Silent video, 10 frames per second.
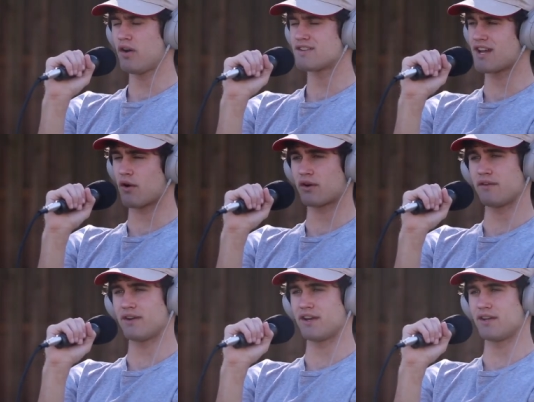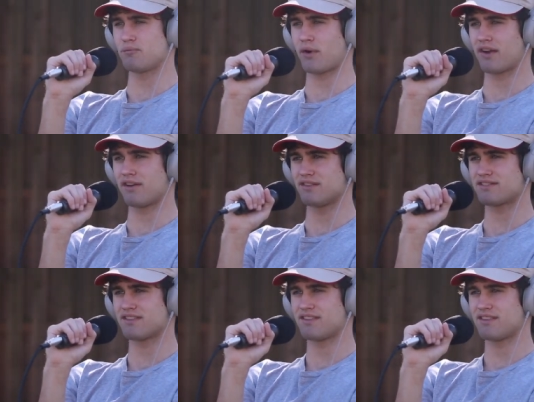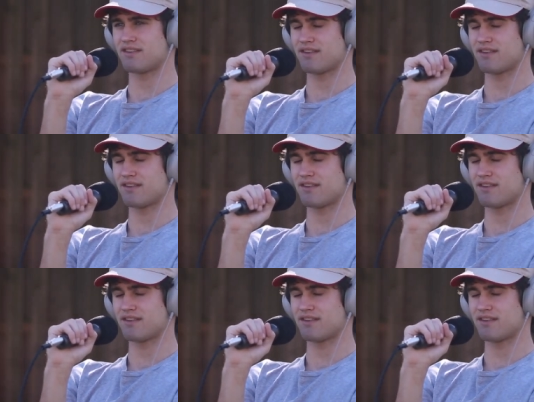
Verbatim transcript: pick. sour cream and onion Pringles. Now,